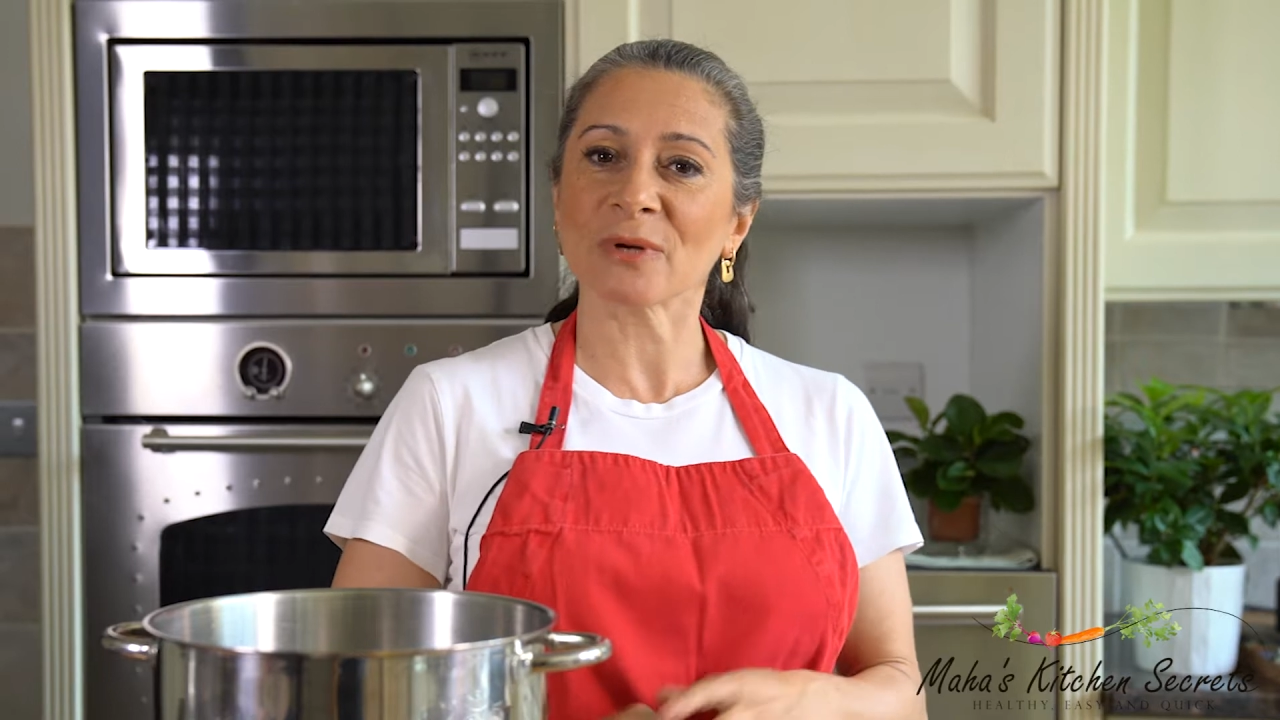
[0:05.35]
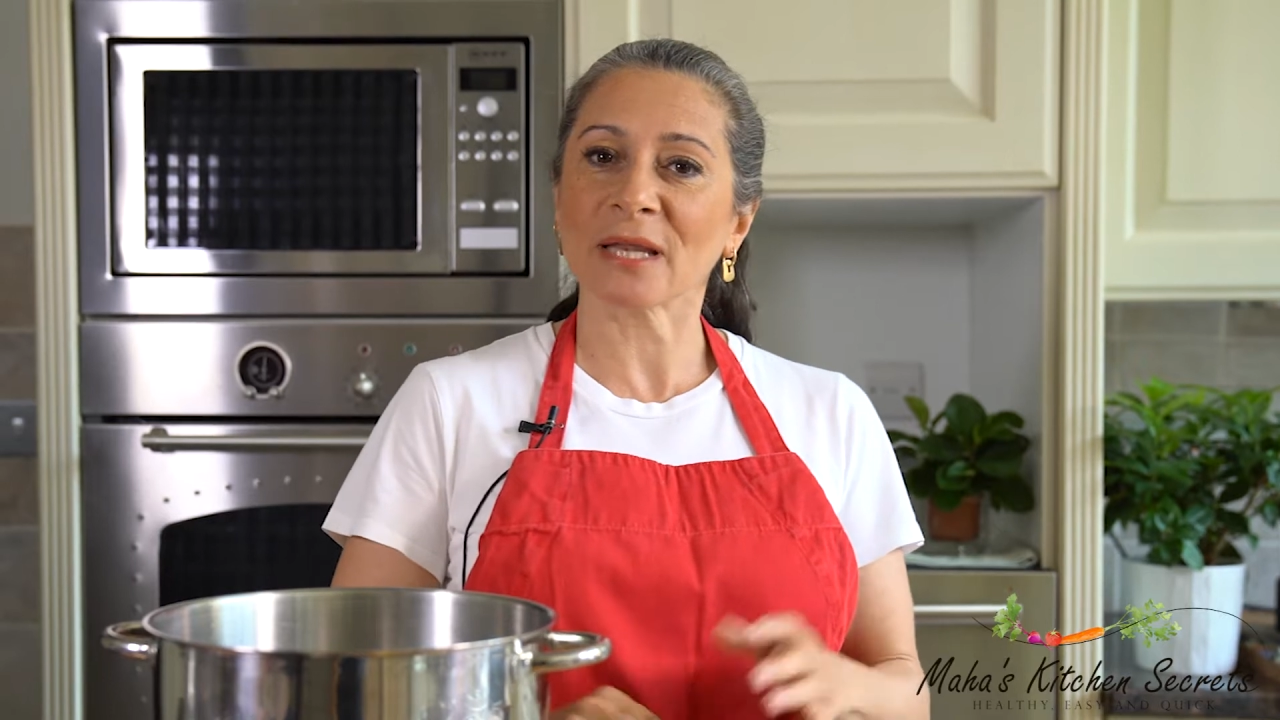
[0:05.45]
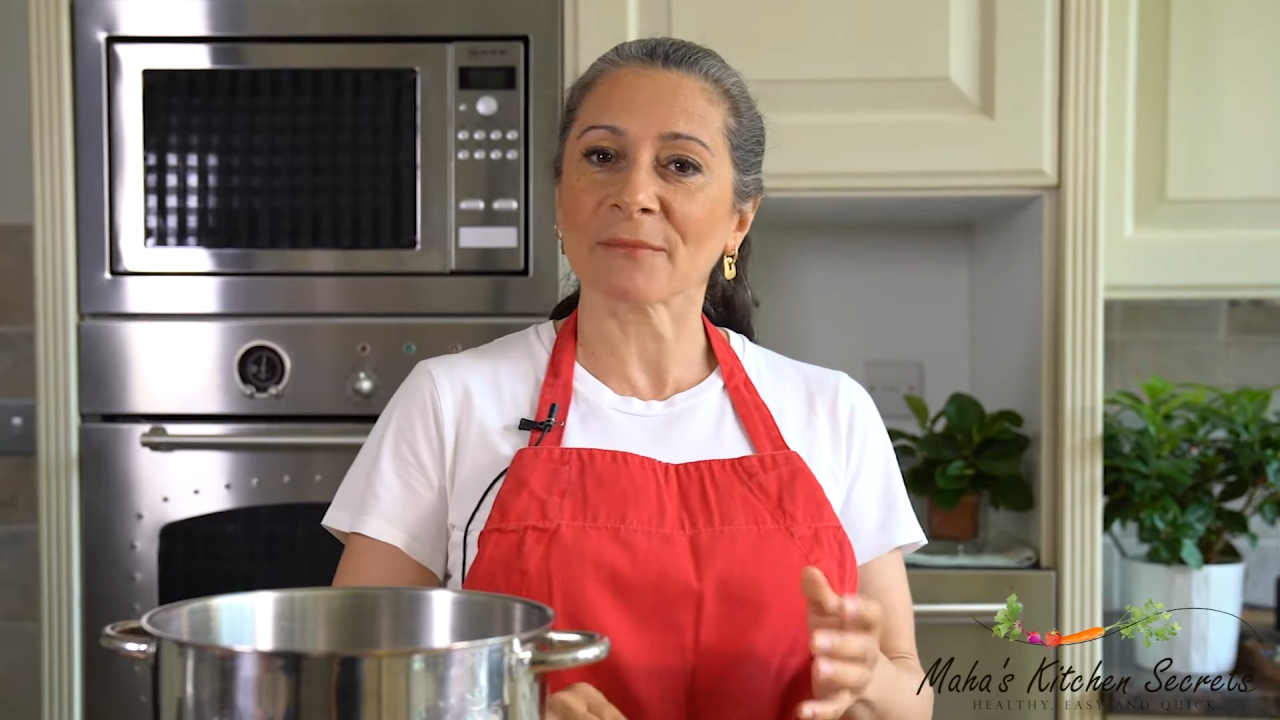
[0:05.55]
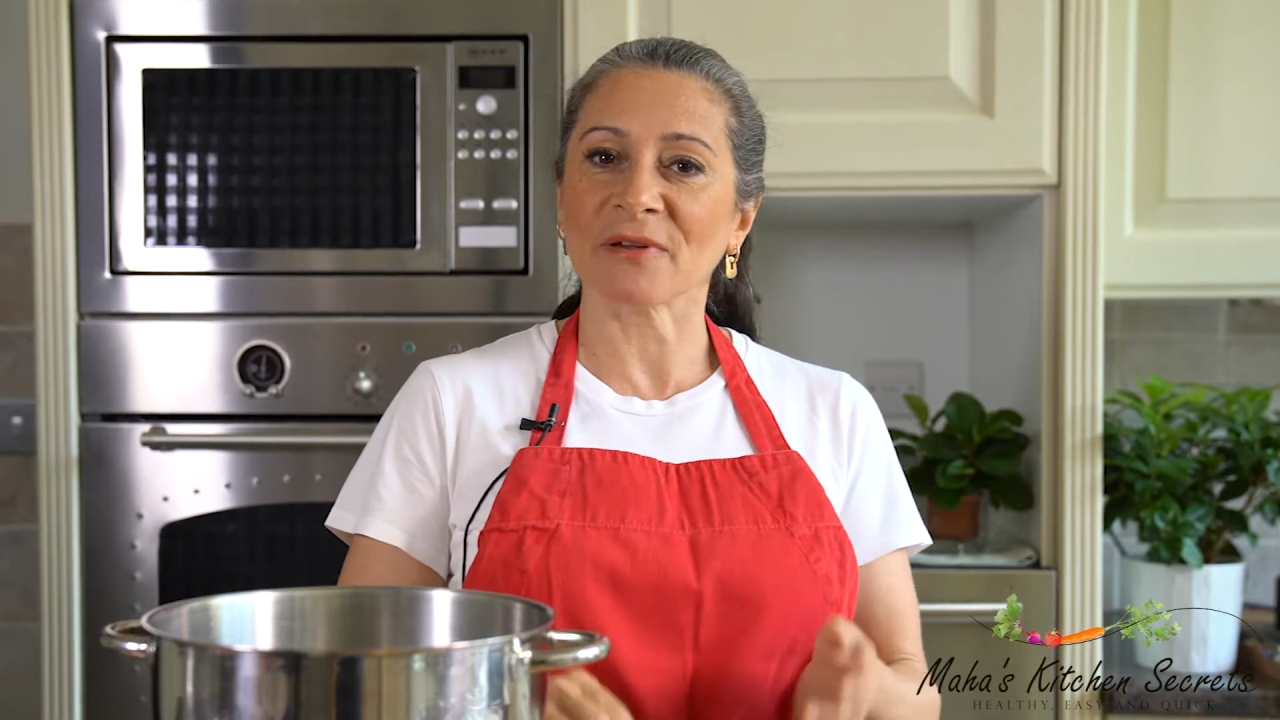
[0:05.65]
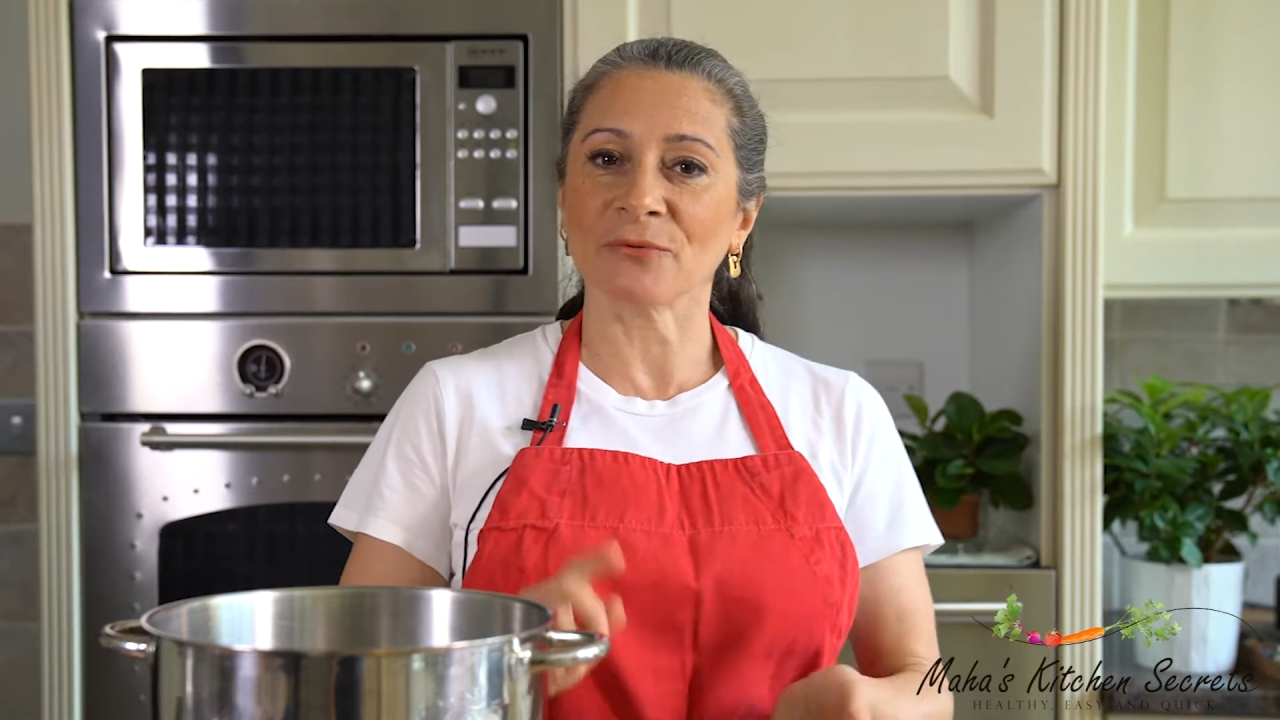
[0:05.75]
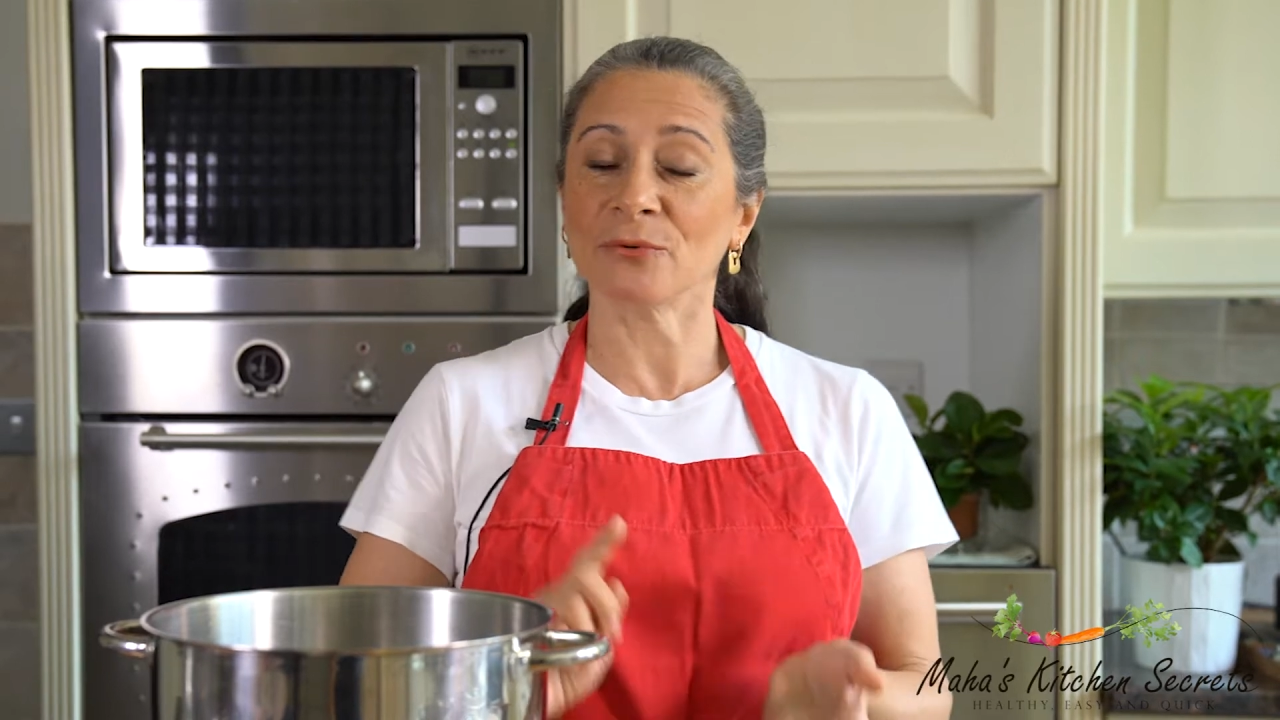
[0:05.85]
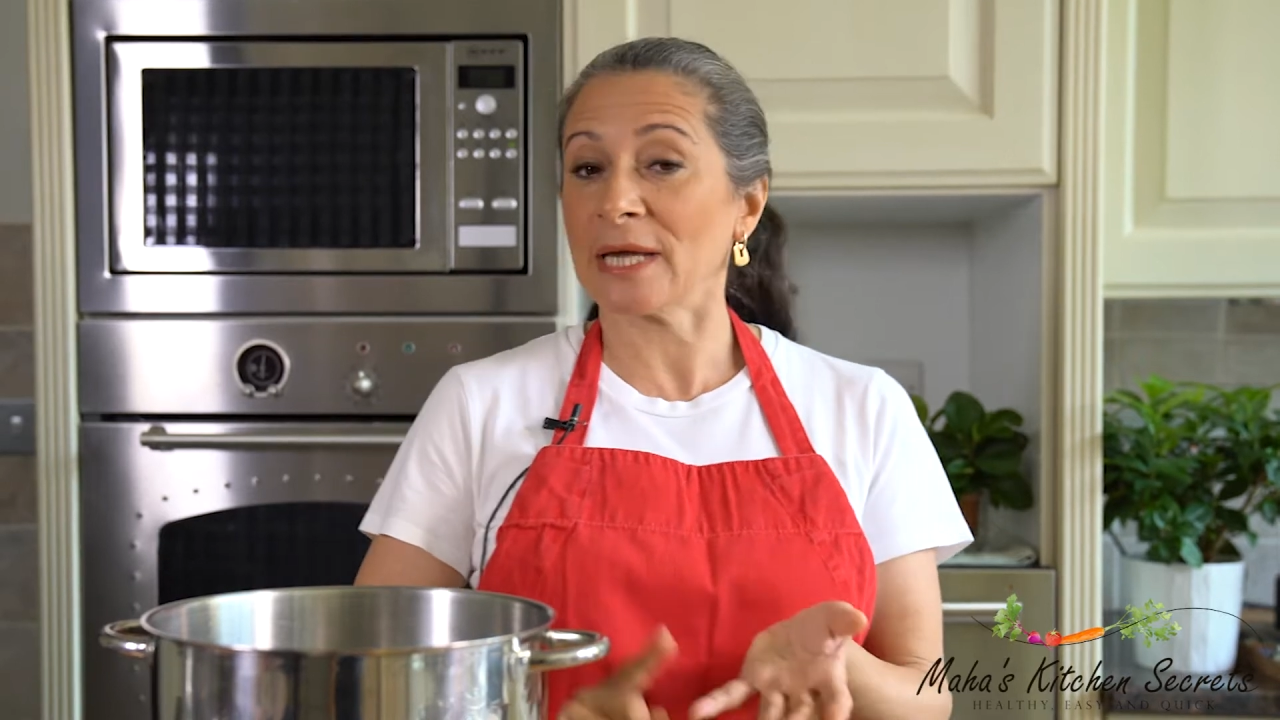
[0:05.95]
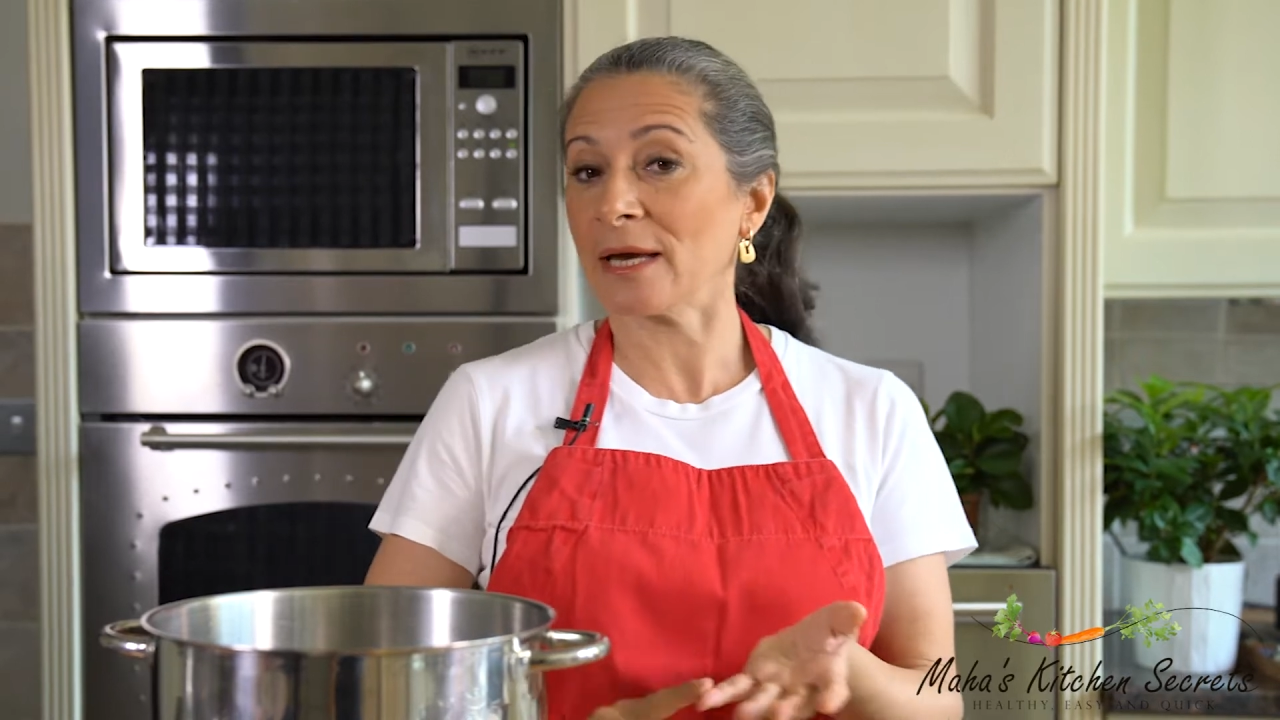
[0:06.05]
where I like my food